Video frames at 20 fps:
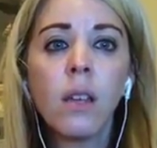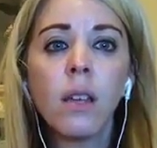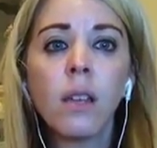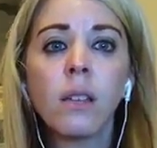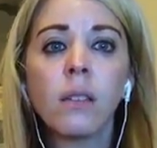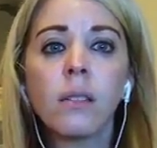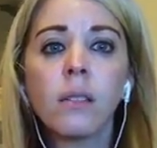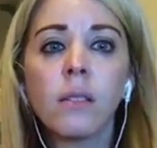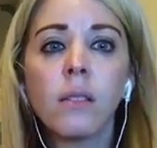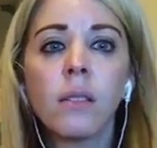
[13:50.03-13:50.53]

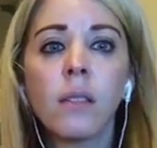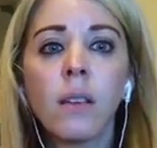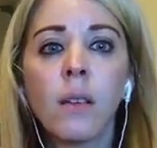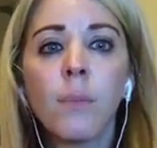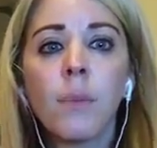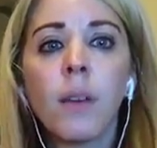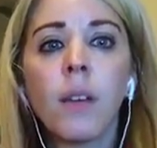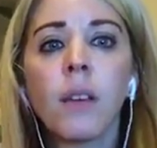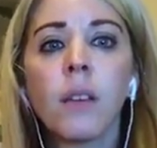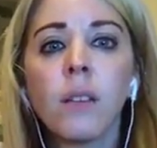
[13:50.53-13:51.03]
in the
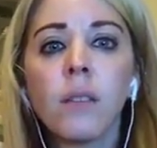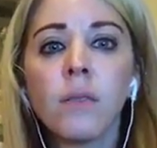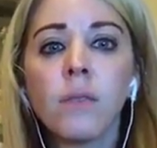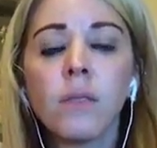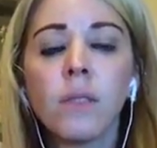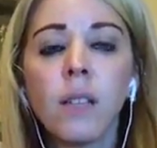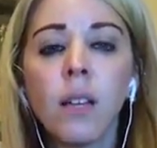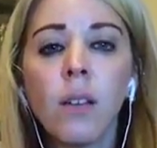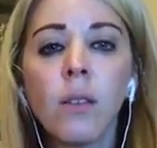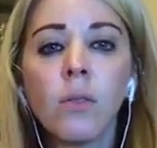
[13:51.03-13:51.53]
CMA of
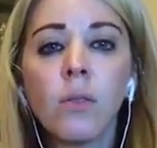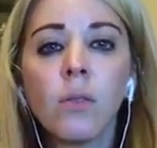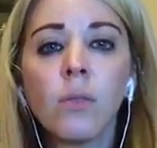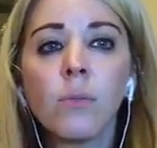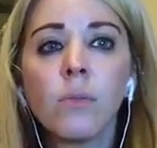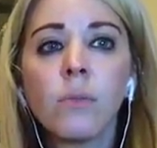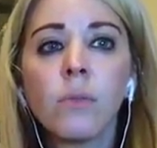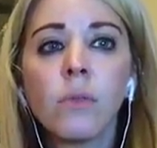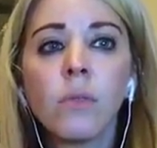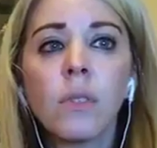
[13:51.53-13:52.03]

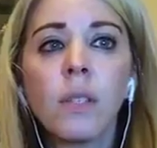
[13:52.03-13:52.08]
townhomes.